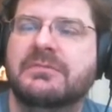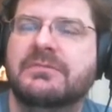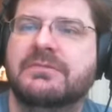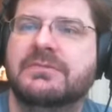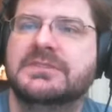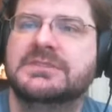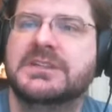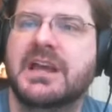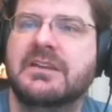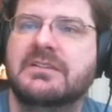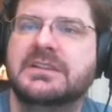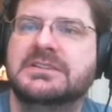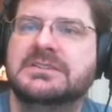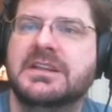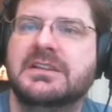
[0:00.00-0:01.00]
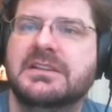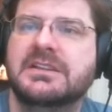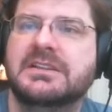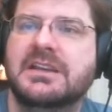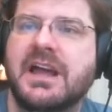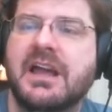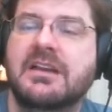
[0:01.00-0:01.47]
Saturday, Sunday
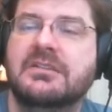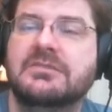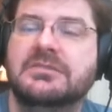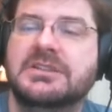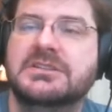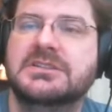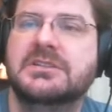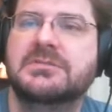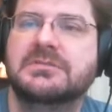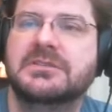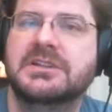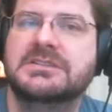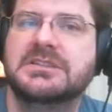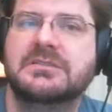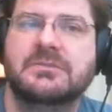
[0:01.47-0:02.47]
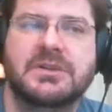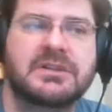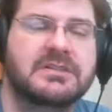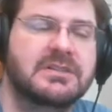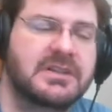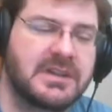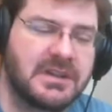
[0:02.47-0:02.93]
Nighthold achievement runs and
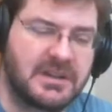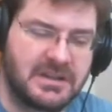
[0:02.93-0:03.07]
wondered